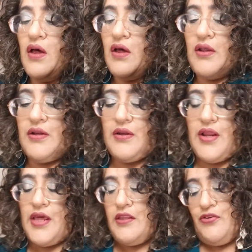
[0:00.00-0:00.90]

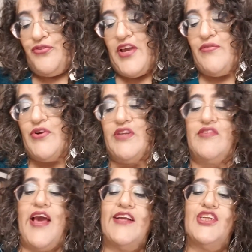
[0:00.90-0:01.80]
Another favorite is
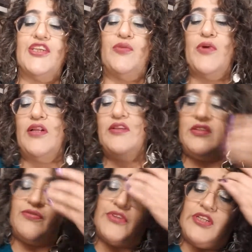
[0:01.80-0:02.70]
actually
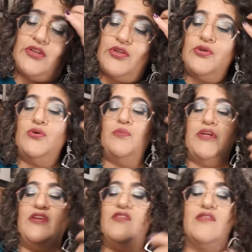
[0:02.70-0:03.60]
relatively new, but
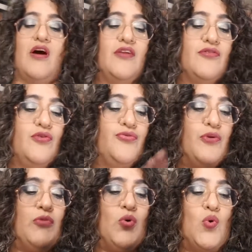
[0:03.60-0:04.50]
it is also
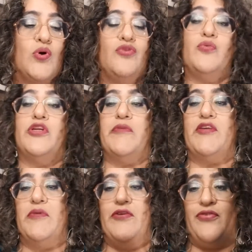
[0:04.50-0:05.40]
from Oars, which
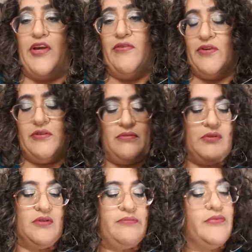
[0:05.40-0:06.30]
makes my favorite.
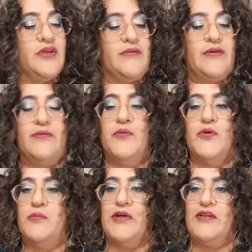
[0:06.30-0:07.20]
Yeah, anyway, we'll
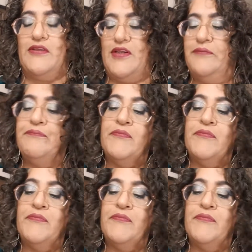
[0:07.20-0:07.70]
go back to that.